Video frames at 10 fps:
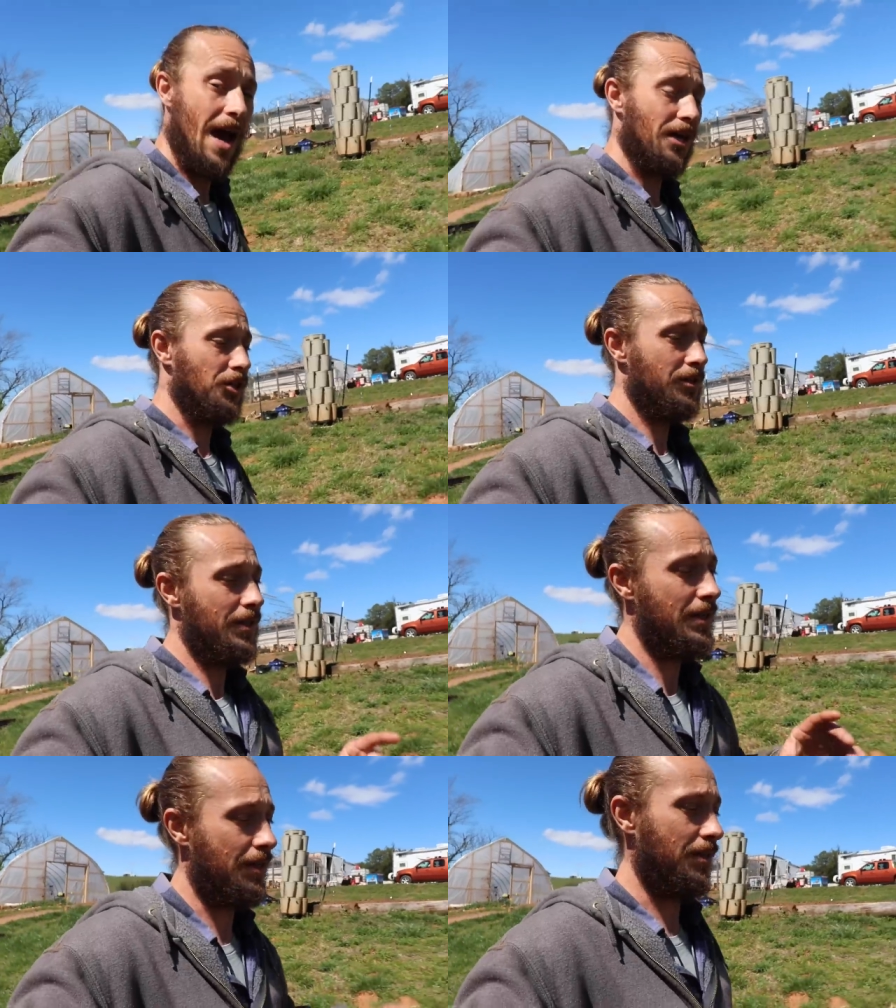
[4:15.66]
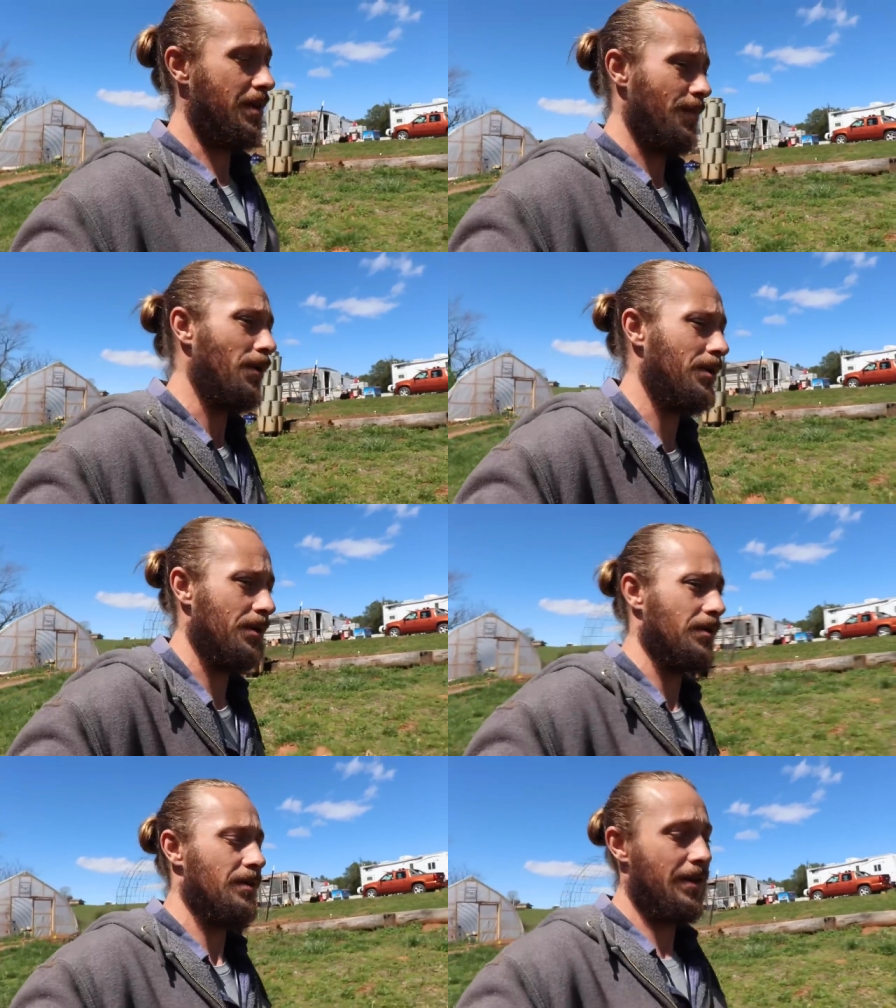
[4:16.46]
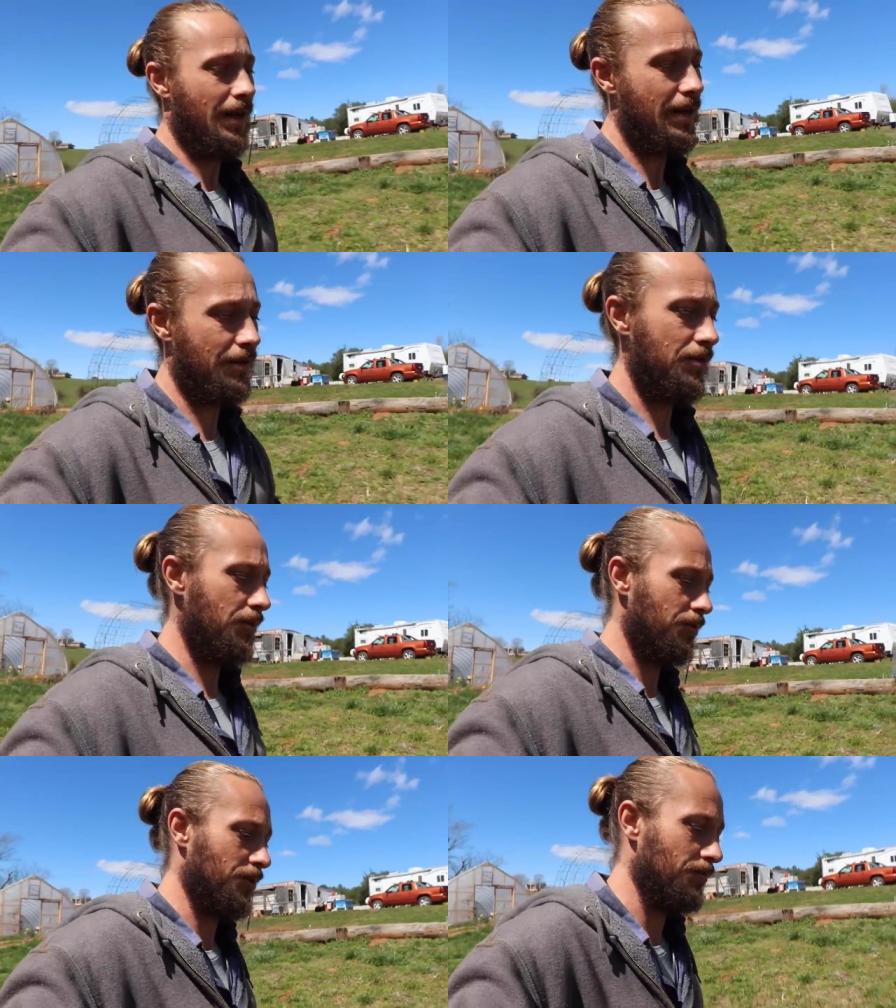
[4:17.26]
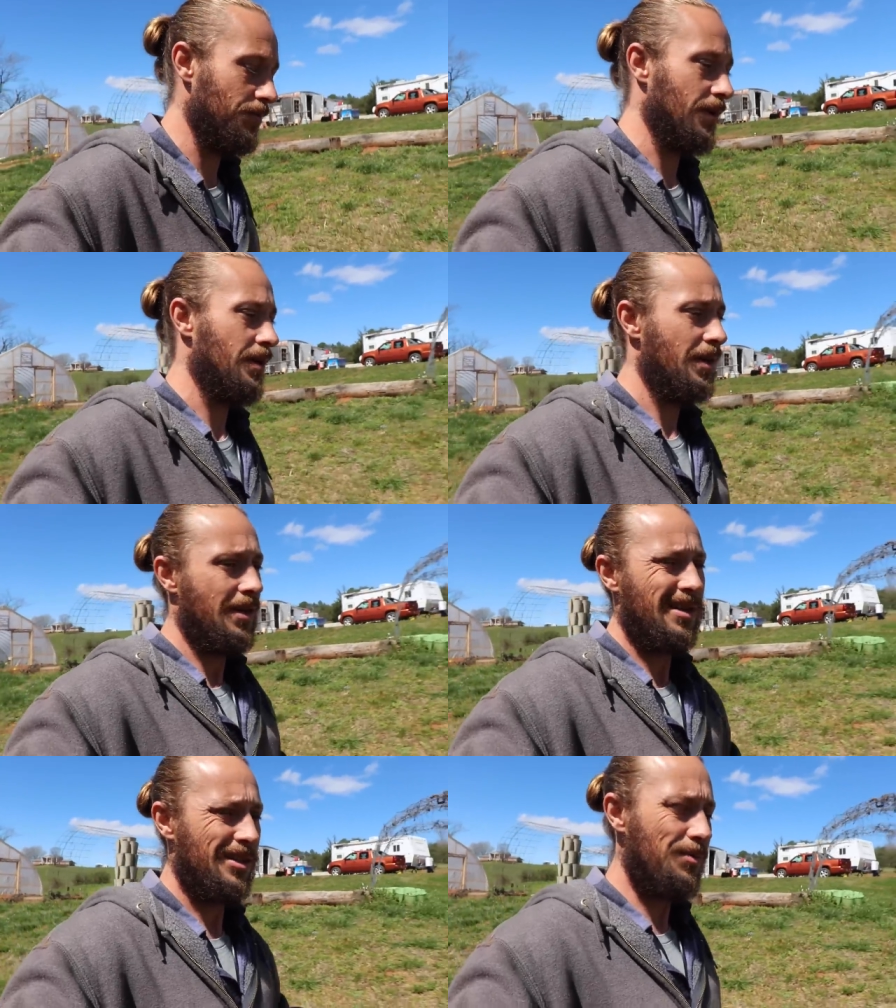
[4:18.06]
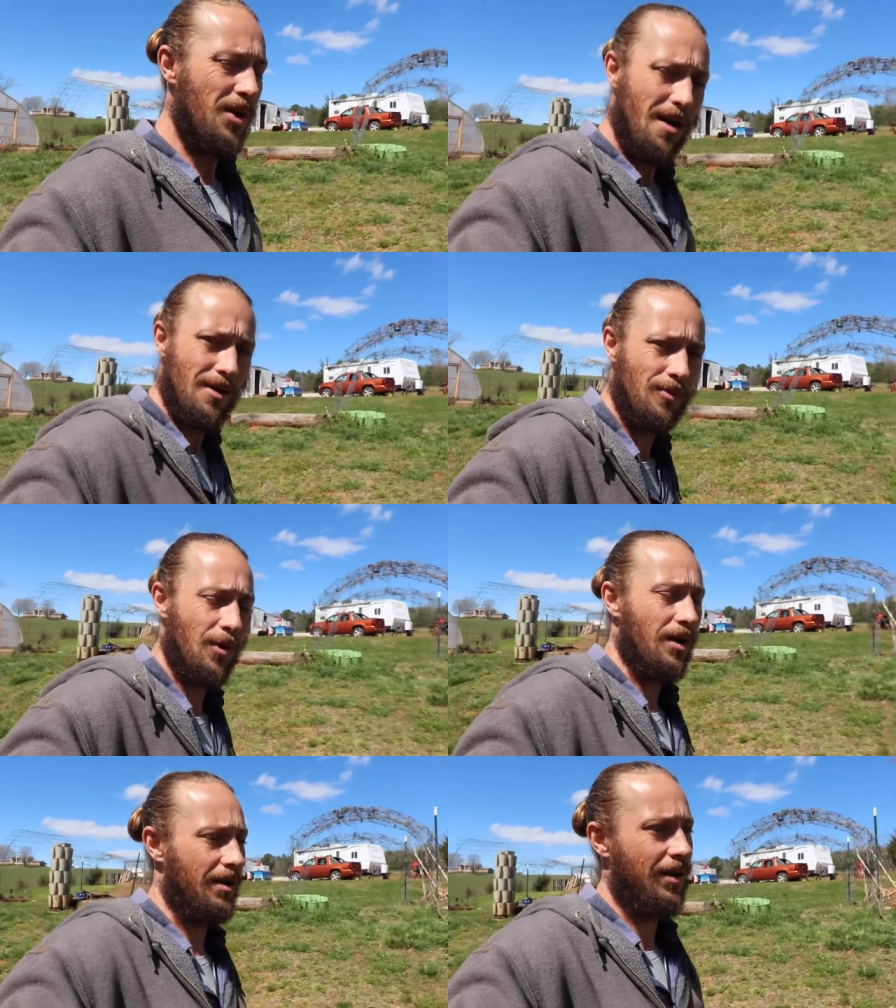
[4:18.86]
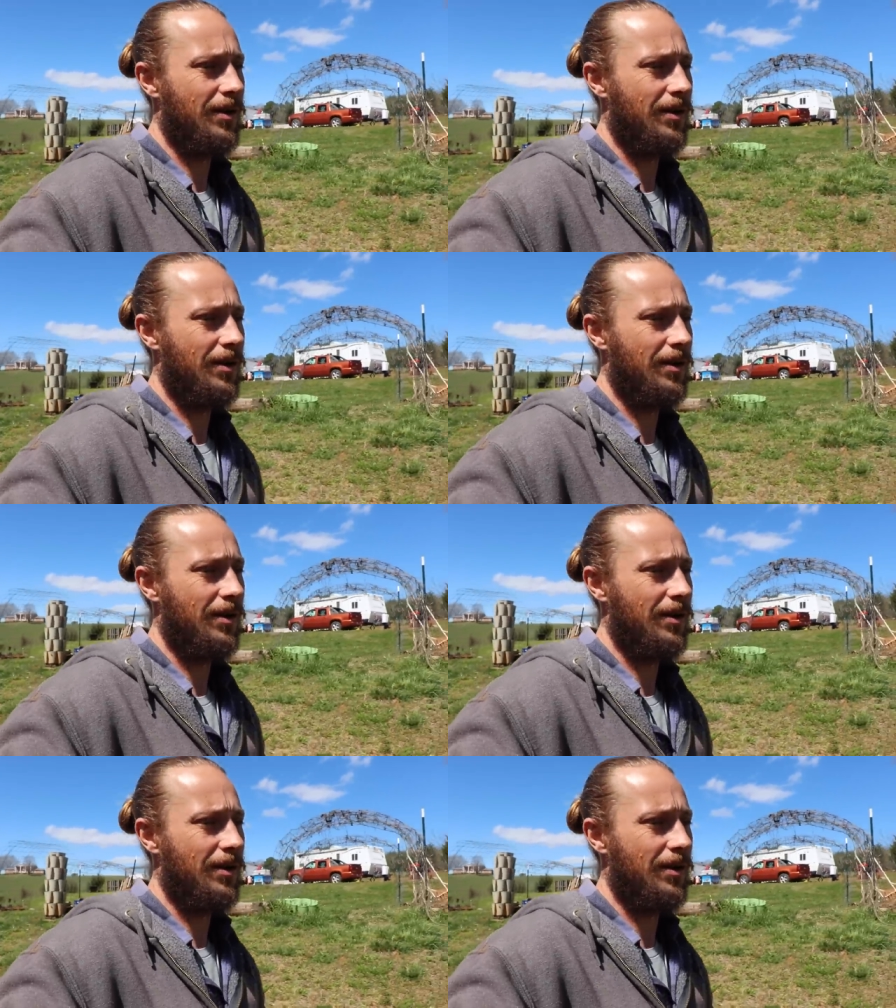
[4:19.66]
actually get to come out here and I get to do some some garden work.